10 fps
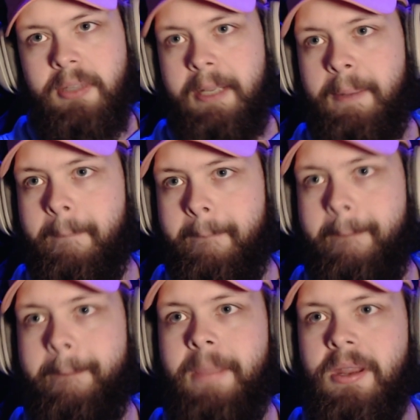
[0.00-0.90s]
like,
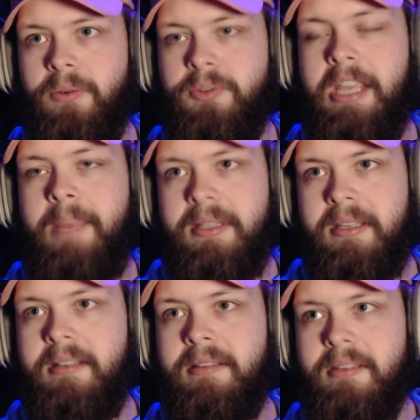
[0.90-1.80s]
you know, Sam and
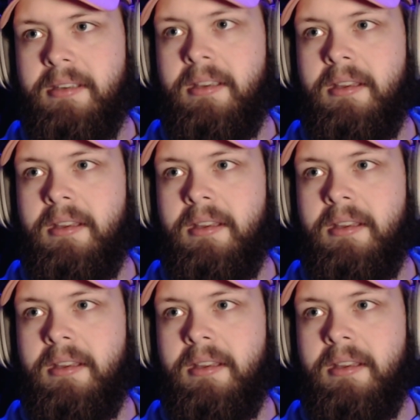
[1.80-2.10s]
Dean's,